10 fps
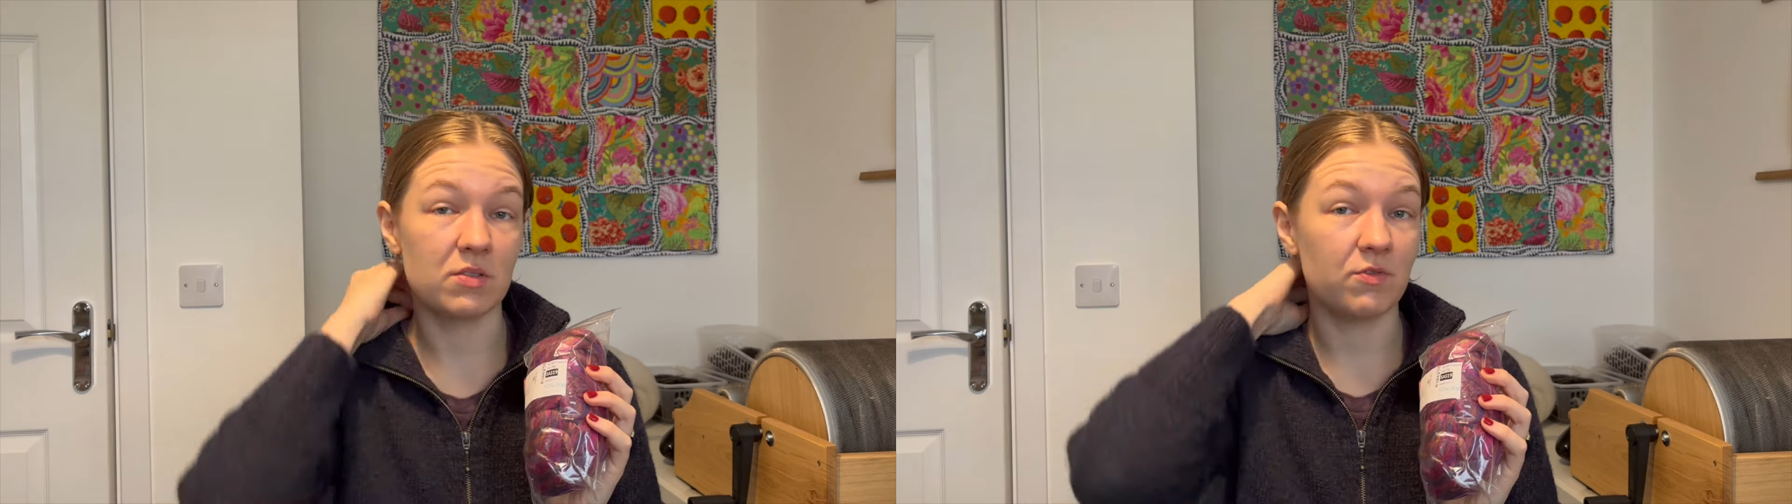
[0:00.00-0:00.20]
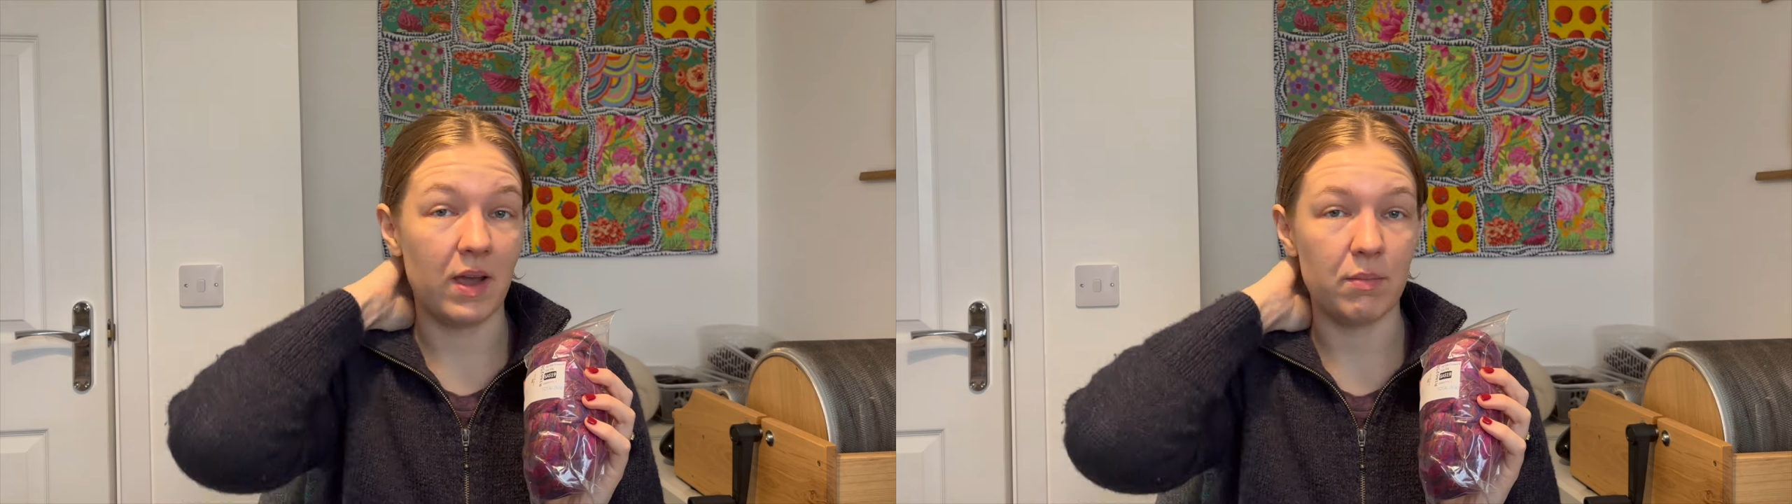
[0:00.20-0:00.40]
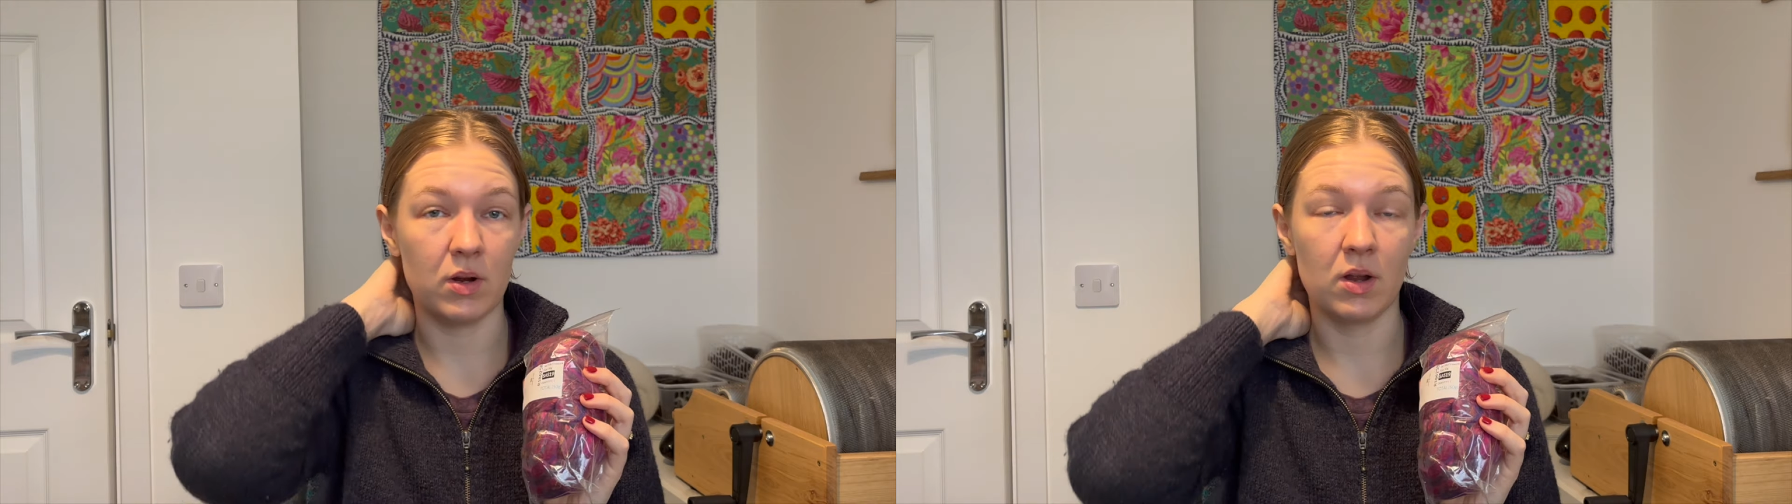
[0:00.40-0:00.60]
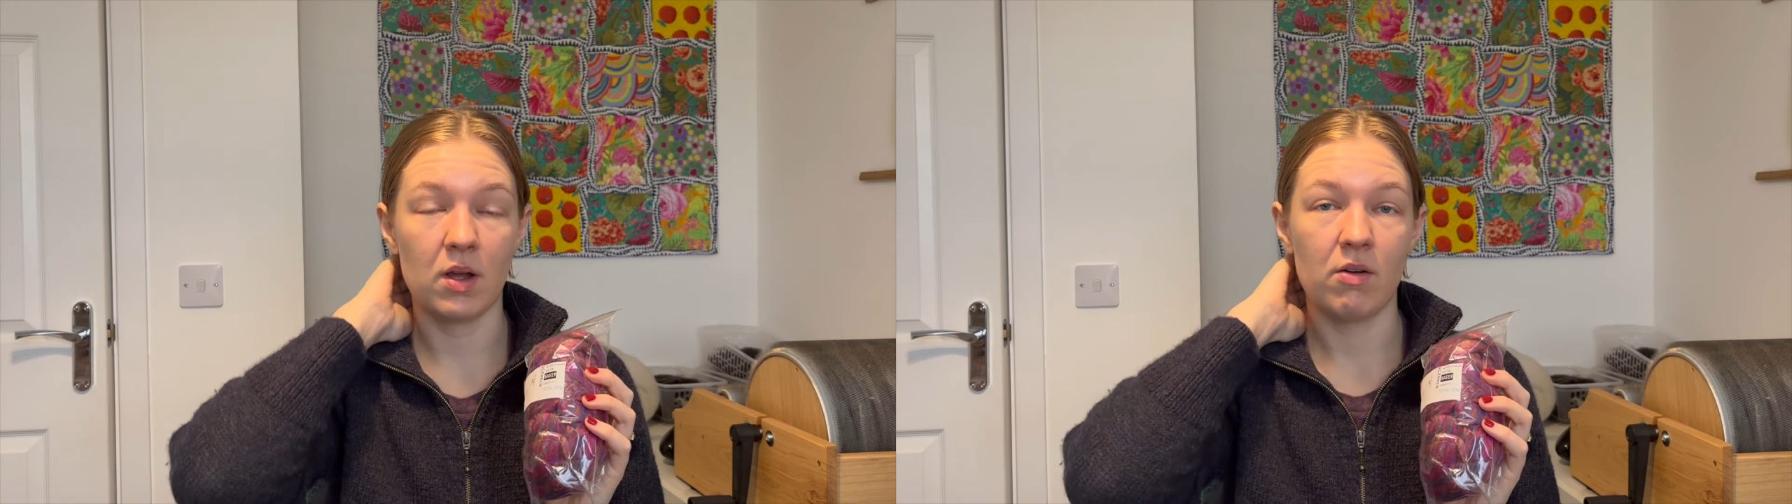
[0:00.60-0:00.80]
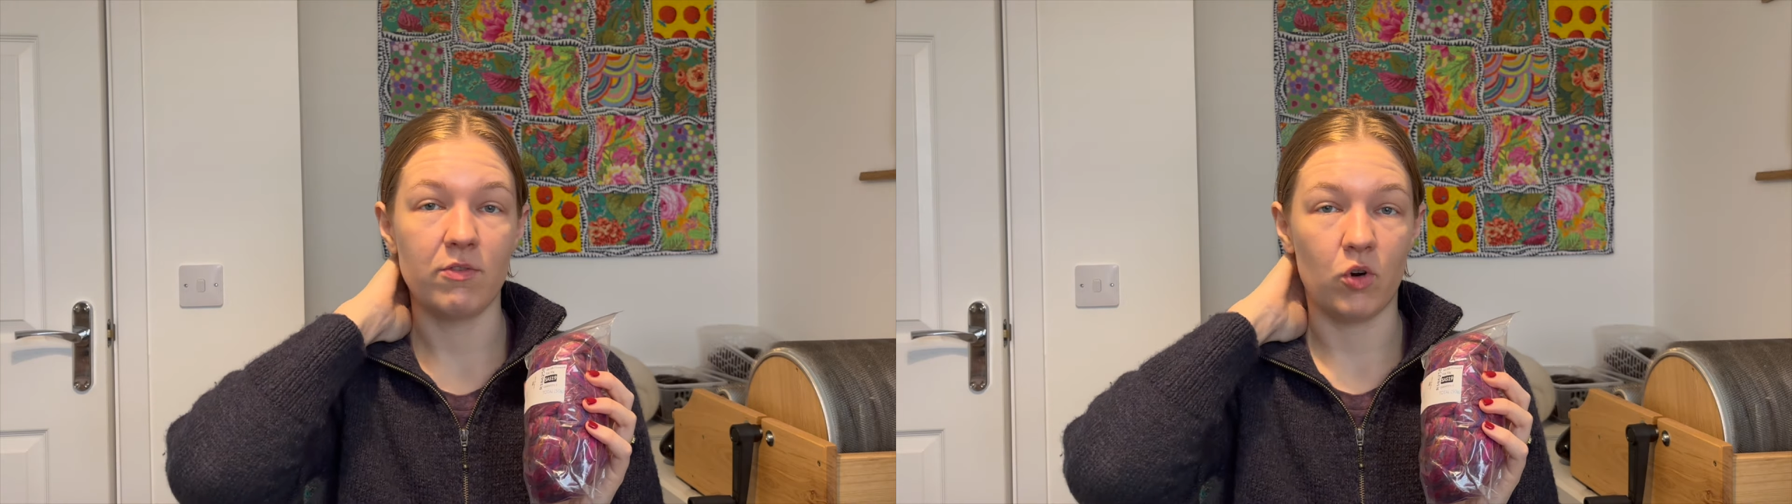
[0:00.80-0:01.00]
fiber
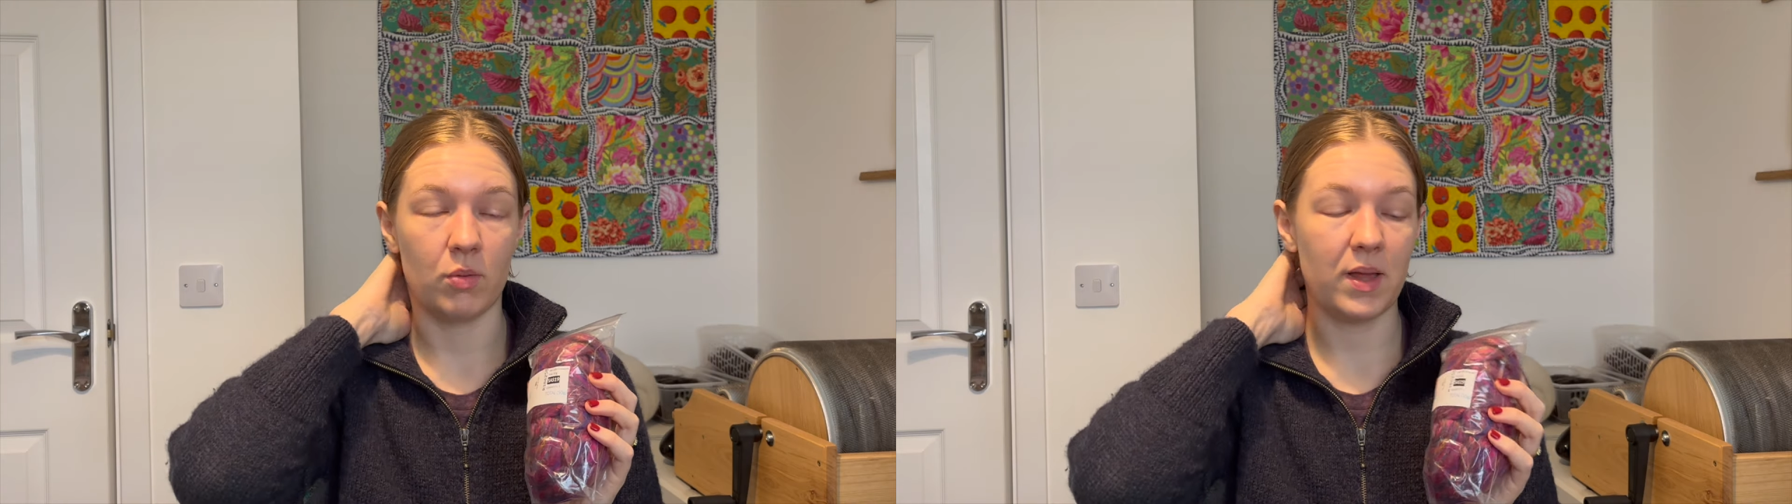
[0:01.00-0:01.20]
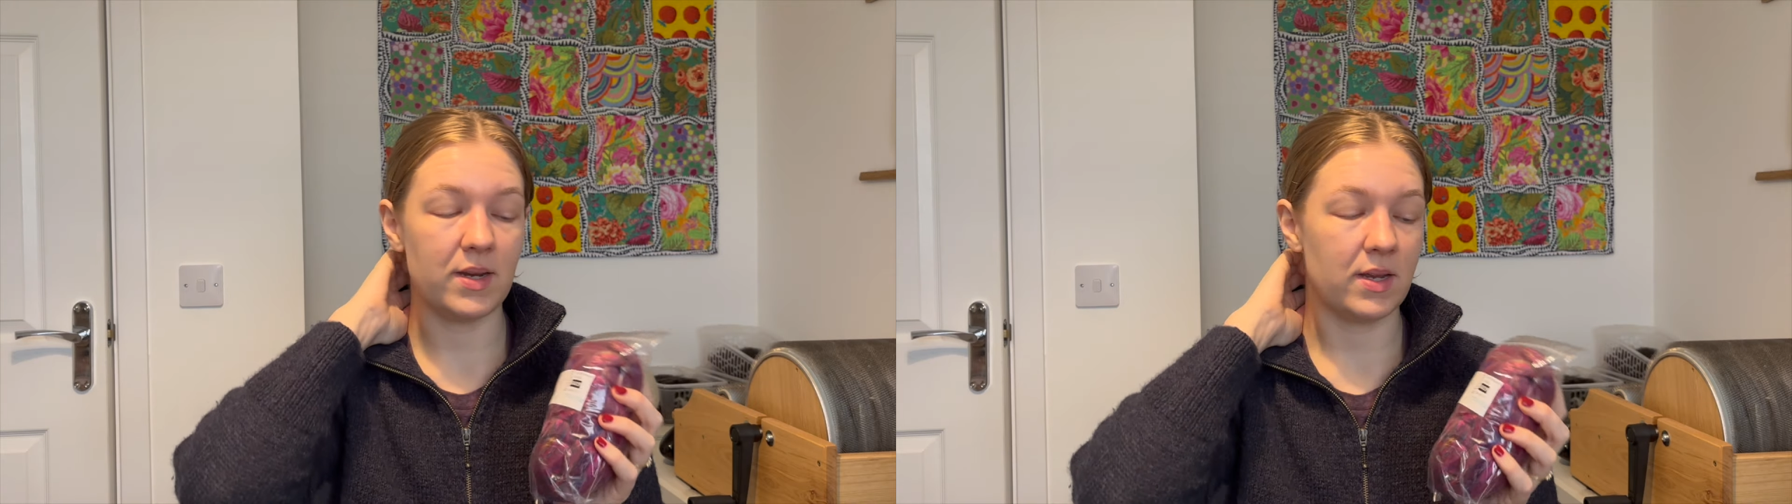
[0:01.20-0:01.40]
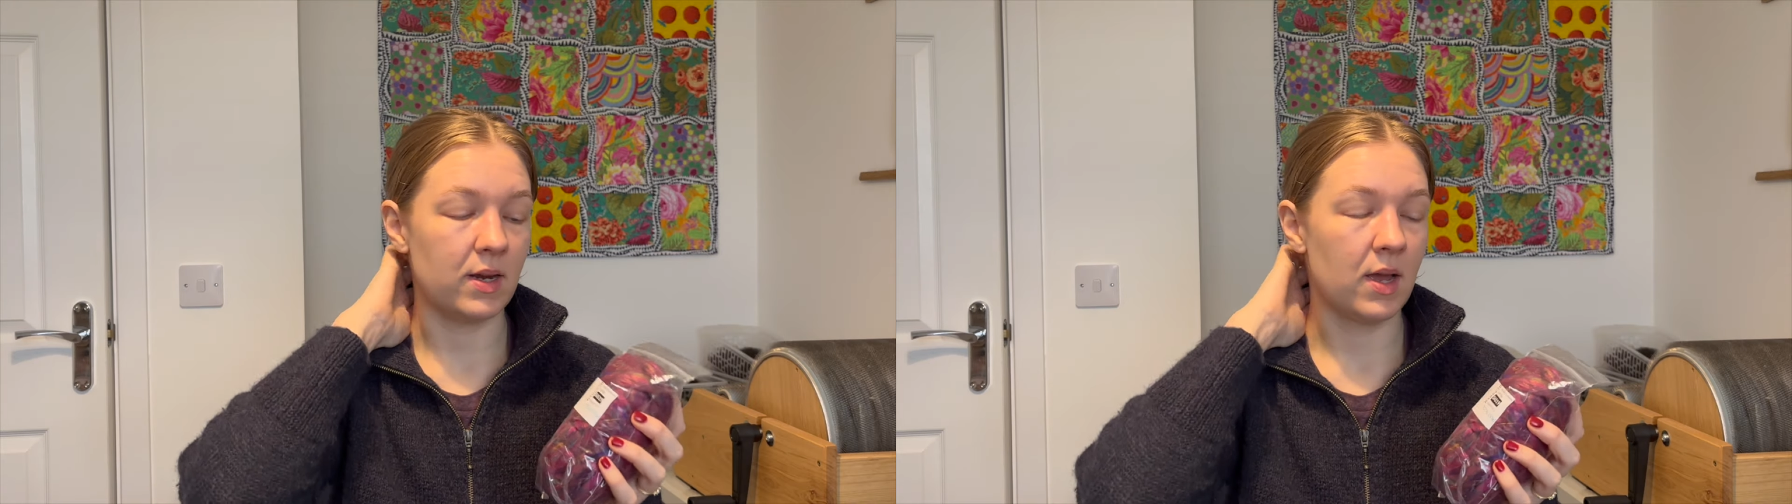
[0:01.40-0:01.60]
for blending.